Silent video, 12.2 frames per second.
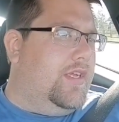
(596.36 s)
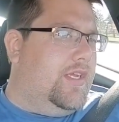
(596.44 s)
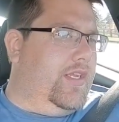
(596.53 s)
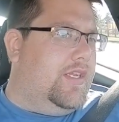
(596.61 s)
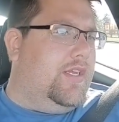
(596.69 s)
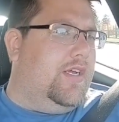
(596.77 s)

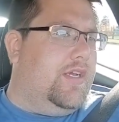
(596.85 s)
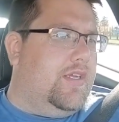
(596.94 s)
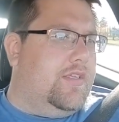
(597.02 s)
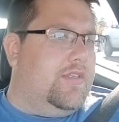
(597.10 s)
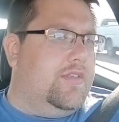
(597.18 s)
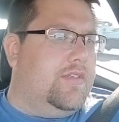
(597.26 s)
and
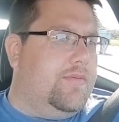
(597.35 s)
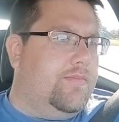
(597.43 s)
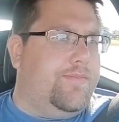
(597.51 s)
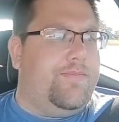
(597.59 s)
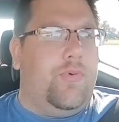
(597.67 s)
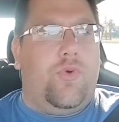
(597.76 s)

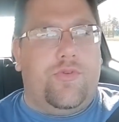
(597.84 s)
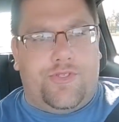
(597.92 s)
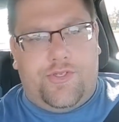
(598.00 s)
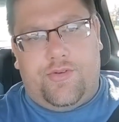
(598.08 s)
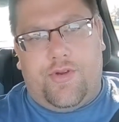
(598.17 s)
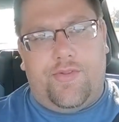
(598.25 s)

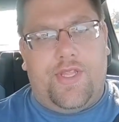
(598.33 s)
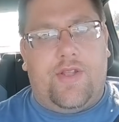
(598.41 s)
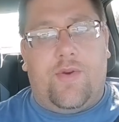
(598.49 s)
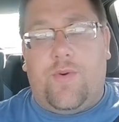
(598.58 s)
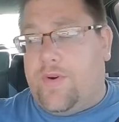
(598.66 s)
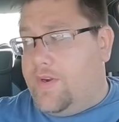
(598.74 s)
pulls you around
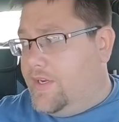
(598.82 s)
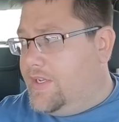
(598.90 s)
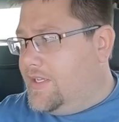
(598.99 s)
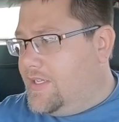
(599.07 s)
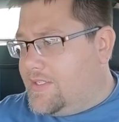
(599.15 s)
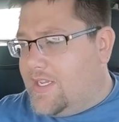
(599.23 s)
that
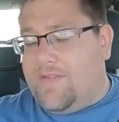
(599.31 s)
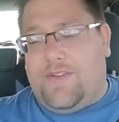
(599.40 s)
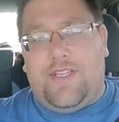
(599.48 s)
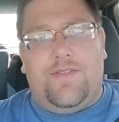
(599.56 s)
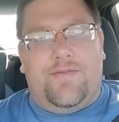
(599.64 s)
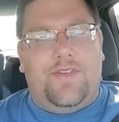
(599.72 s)
corner. It's kind of
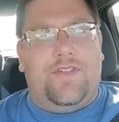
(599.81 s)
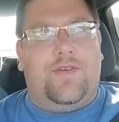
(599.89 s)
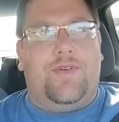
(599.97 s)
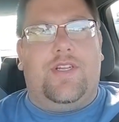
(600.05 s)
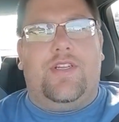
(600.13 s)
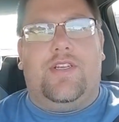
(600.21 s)
a neat
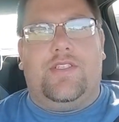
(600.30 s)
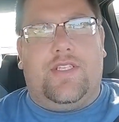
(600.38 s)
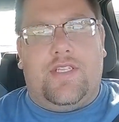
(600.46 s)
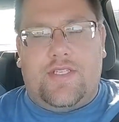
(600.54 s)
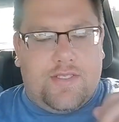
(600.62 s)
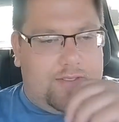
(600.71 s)
feeling when it does it.